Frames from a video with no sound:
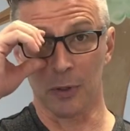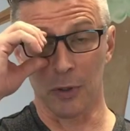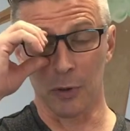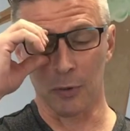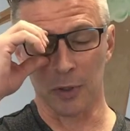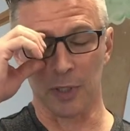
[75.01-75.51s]

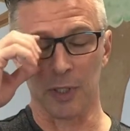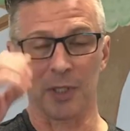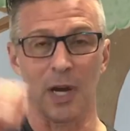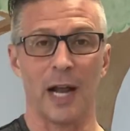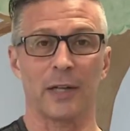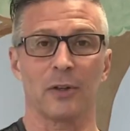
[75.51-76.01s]
Luke was a
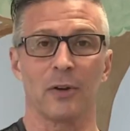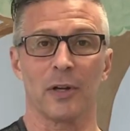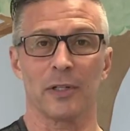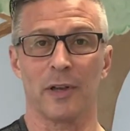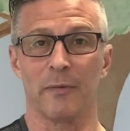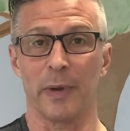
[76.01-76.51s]
doctor,
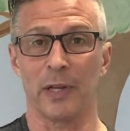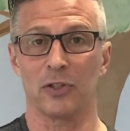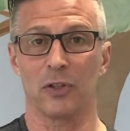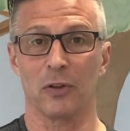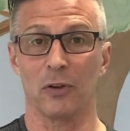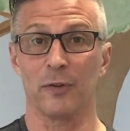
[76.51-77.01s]
as I
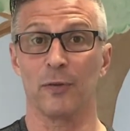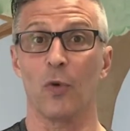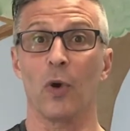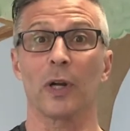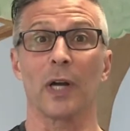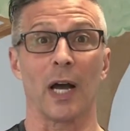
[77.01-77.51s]
mentioned. There's
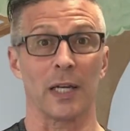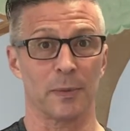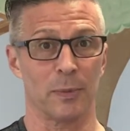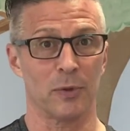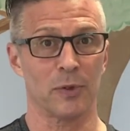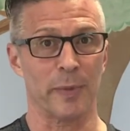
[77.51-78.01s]
4
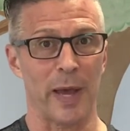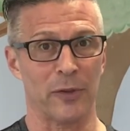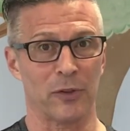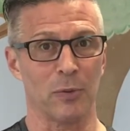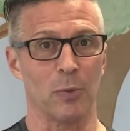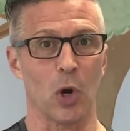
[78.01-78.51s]
Gospels,
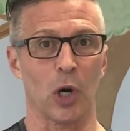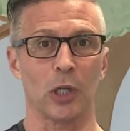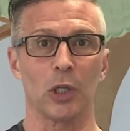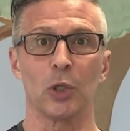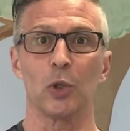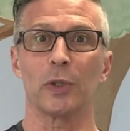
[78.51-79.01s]
Matthew, Mark,
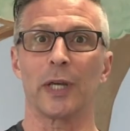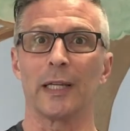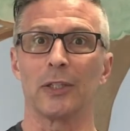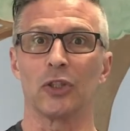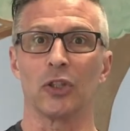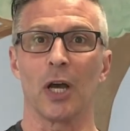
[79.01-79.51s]
Luke,
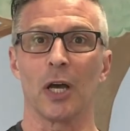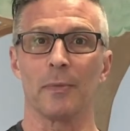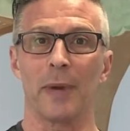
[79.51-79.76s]
and John.